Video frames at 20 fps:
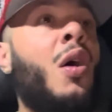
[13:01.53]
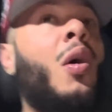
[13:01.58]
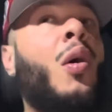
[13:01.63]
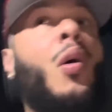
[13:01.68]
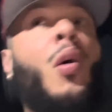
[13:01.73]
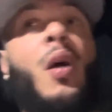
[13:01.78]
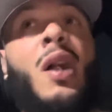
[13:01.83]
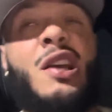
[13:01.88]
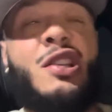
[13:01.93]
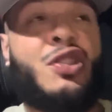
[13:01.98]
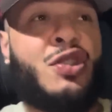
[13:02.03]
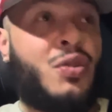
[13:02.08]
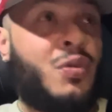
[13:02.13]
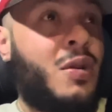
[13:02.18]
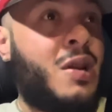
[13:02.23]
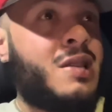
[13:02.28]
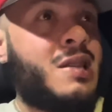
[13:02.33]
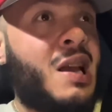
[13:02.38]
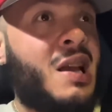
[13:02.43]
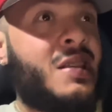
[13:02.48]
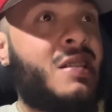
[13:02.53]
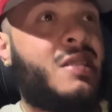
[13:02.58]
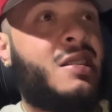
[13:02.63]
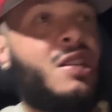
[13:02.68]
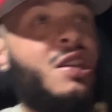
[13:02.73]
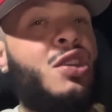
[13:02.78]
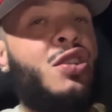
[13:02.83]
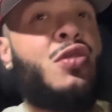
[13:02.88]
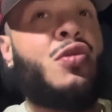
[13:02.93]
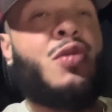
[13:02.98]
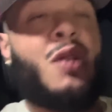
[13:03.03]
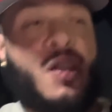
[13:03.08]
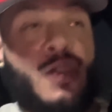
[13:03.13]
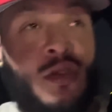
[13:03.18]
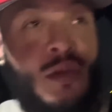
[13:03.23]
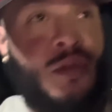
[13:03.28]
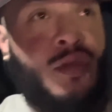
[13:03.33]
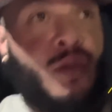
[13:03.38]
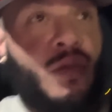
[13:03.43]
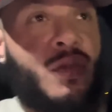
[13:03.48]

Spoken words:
or as soon as I see you and you do